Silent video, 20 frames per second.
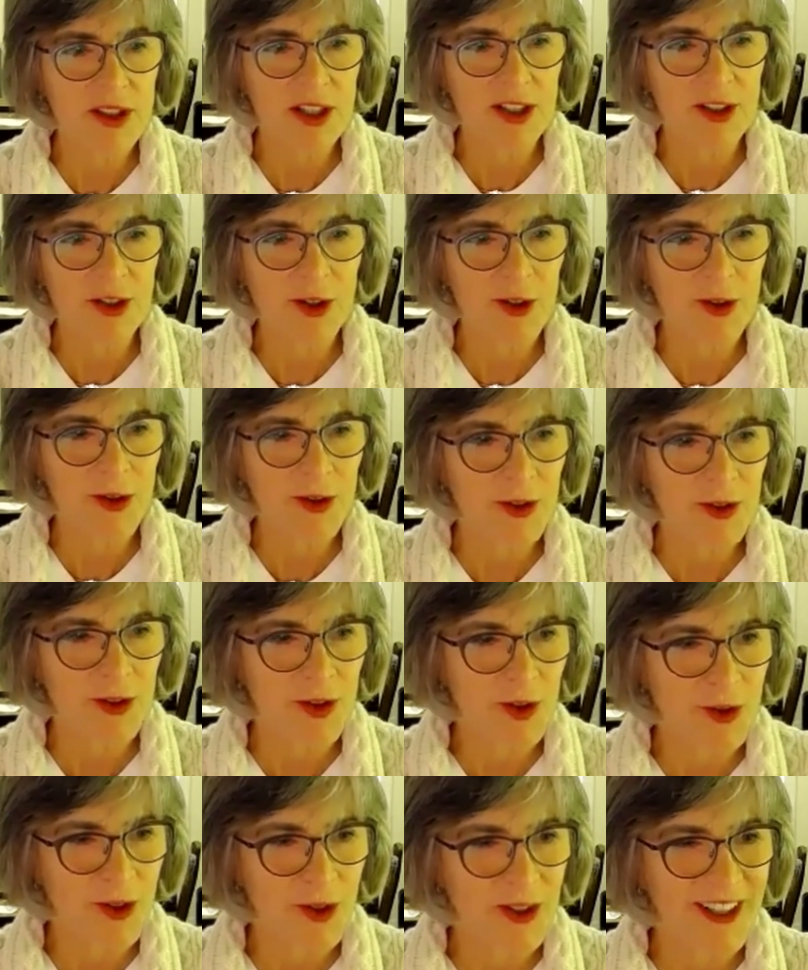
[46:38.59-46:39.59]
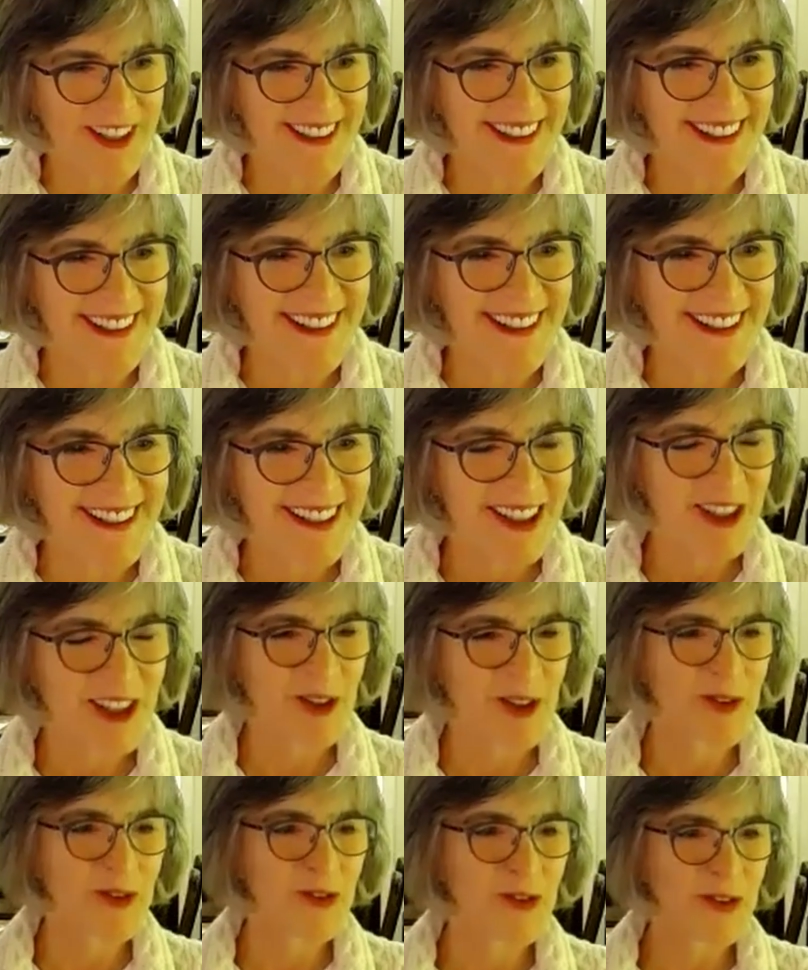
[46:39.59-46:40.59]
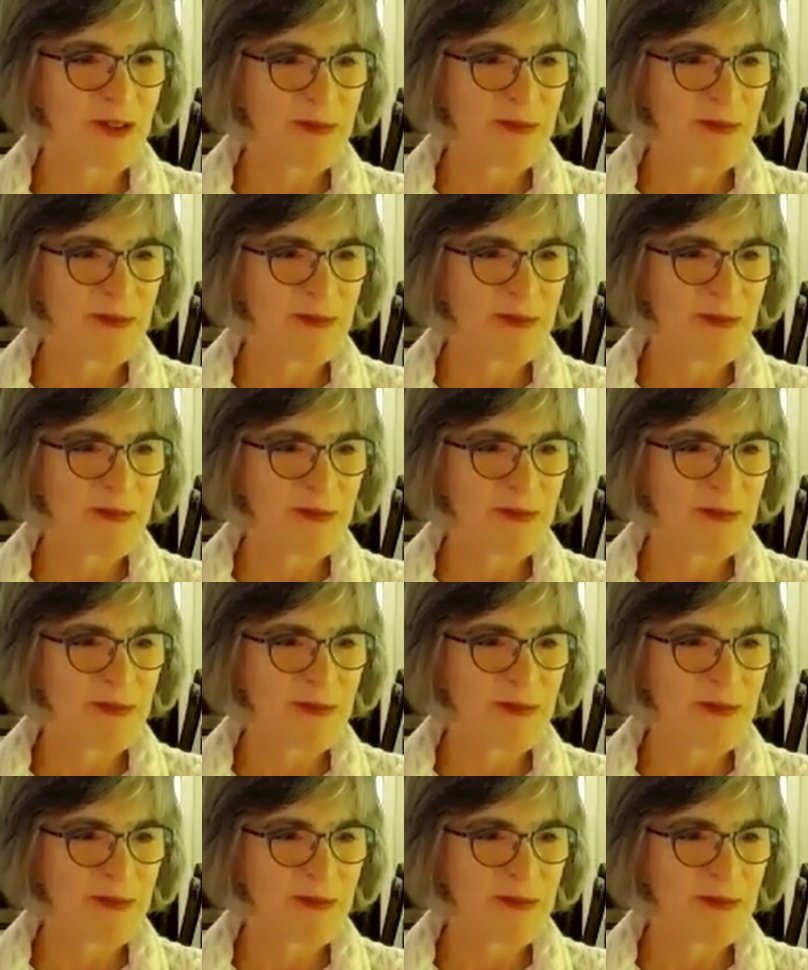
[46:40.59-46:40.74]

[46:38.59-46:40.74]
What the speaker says: I note that you've